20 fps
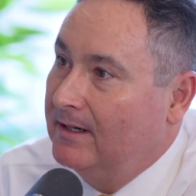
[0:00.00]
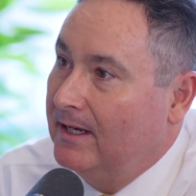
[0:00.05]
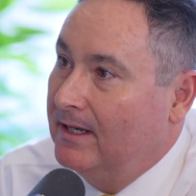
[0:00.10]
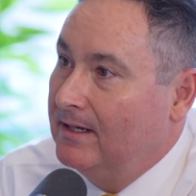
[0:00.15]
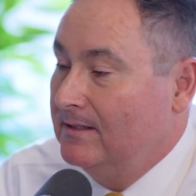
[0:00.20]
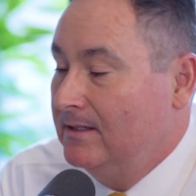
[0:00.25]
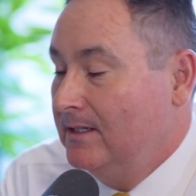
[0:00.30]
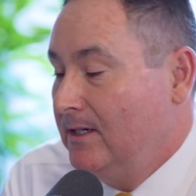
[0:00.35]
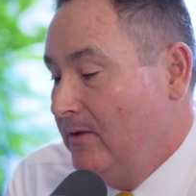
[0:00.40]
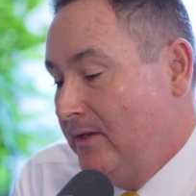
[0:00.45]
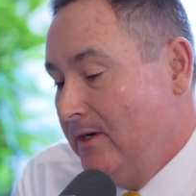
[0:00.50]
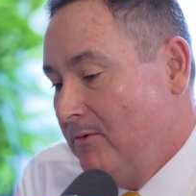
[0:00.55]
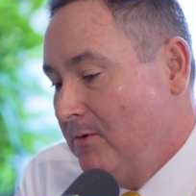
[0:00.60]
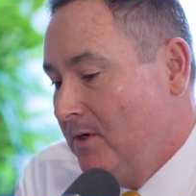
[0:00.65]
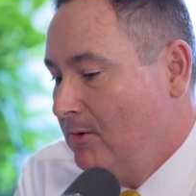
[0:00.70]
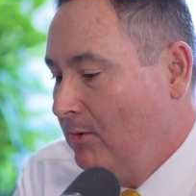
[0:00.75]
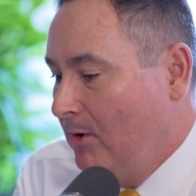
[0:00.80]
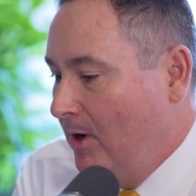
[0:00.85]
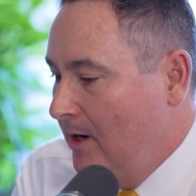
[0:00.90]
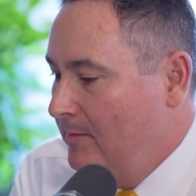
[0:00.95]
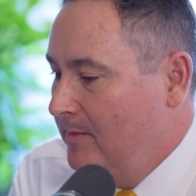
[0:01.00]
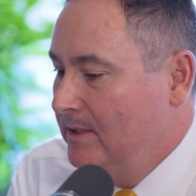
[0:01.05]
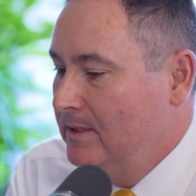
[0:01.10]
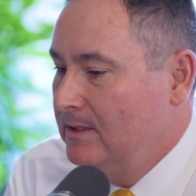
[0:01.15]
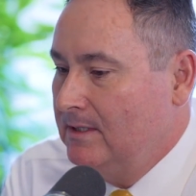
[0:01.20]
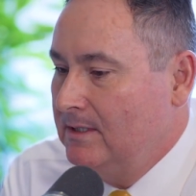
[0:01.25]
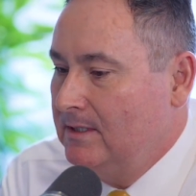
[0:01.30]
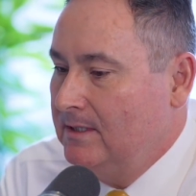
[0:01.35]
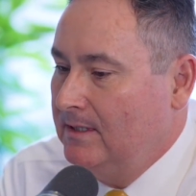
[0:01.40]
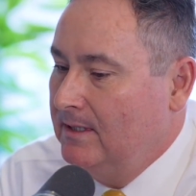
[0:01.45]
And, their
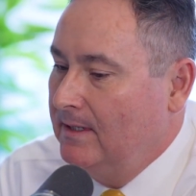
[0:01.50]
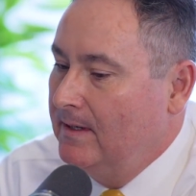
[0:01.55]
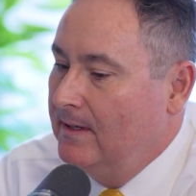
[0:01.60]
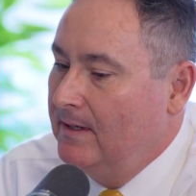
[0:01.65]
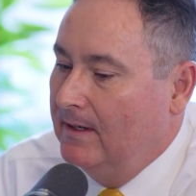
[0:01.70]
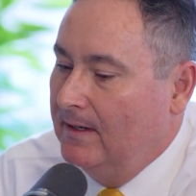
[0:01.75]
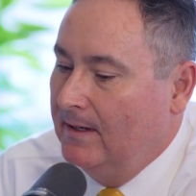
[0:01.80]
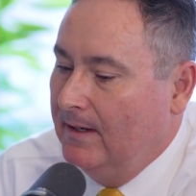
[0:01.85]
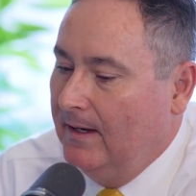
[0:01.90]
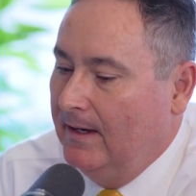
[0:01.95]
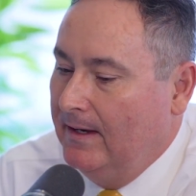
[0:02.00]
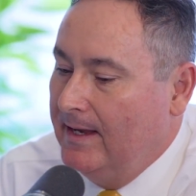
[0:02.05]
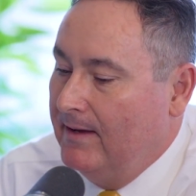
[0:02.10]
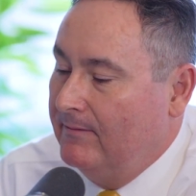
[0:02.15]
requirements, you